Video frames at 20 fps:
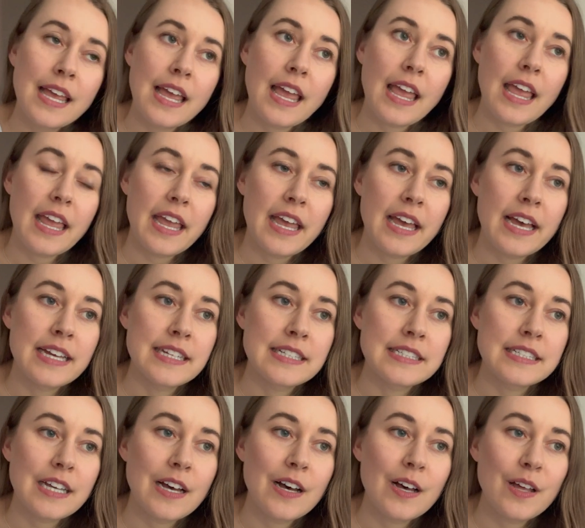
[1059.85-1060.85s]

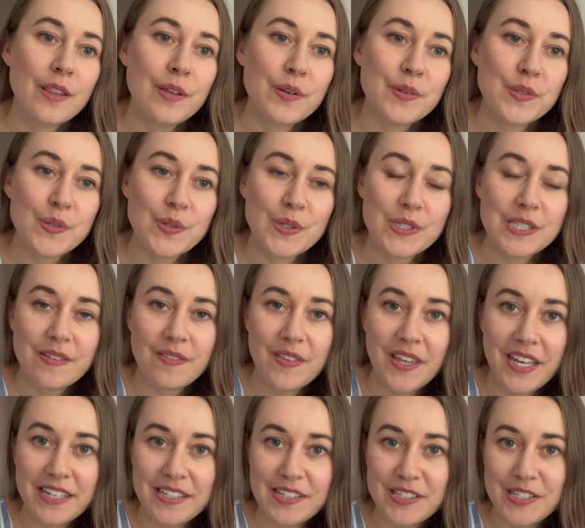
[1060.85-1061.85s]
and all those sorts of
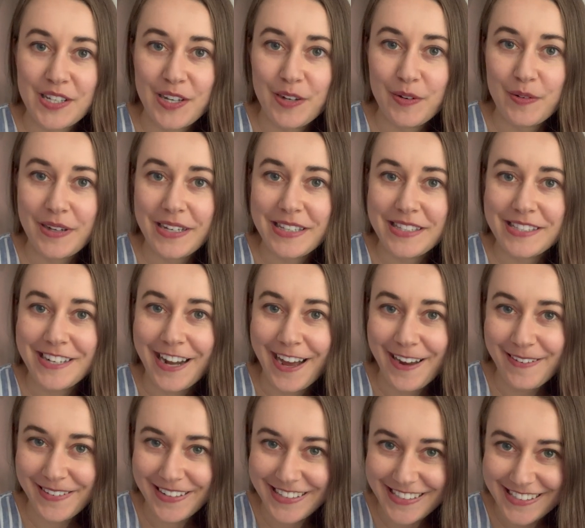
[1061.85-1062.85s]
things. So it's not
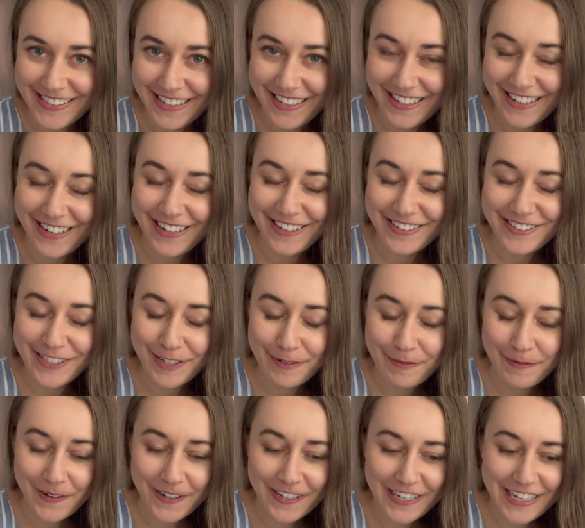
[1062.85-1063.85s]
risky at all, don't
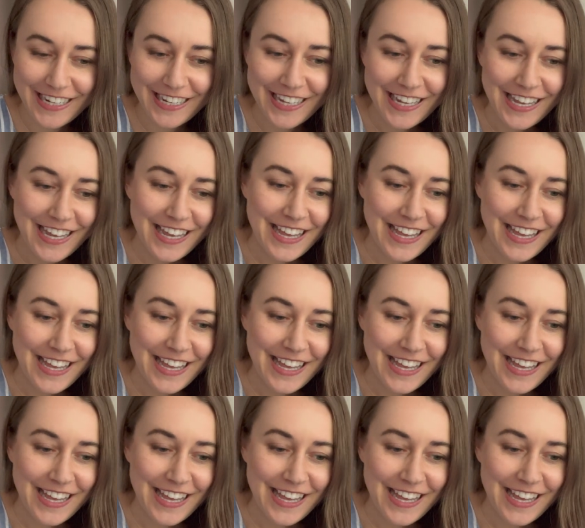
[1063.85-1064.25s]
worry.